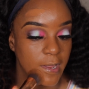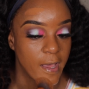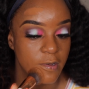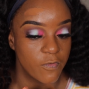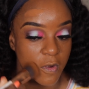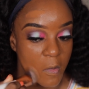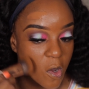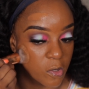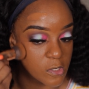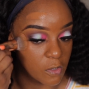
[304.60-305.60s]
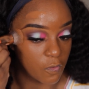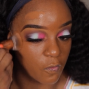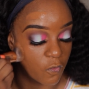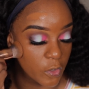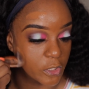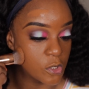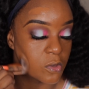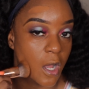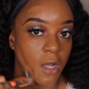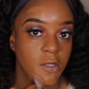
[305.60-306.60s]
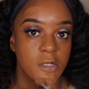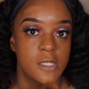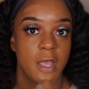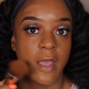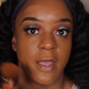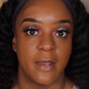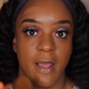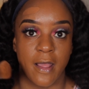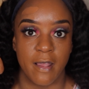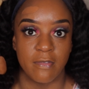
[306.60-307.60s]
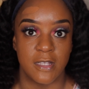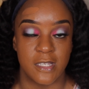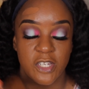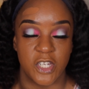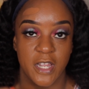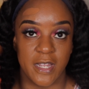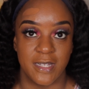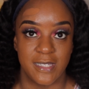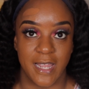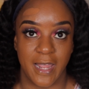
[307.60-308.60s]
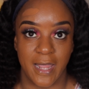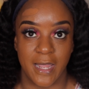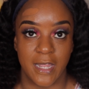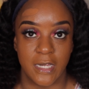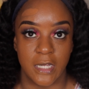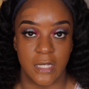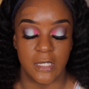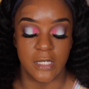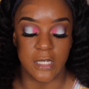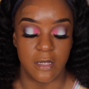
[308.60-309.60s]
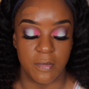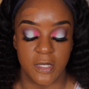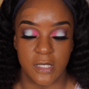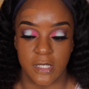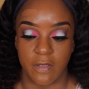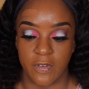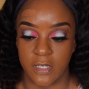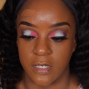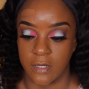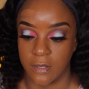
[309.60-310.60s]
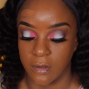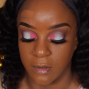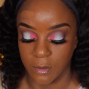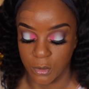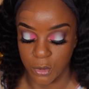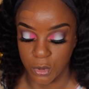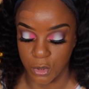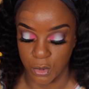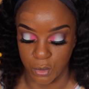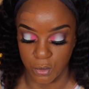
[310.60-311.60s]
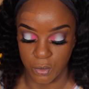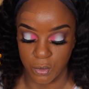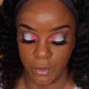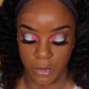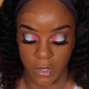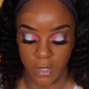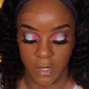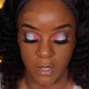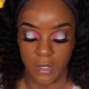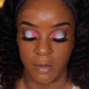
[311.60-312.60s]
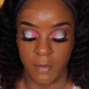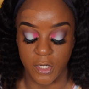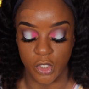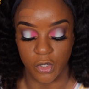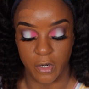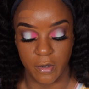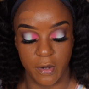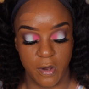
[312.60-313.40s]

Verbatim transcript: I got it from Ulta for $42 and I have this shade Tan Deep 72. Make sure.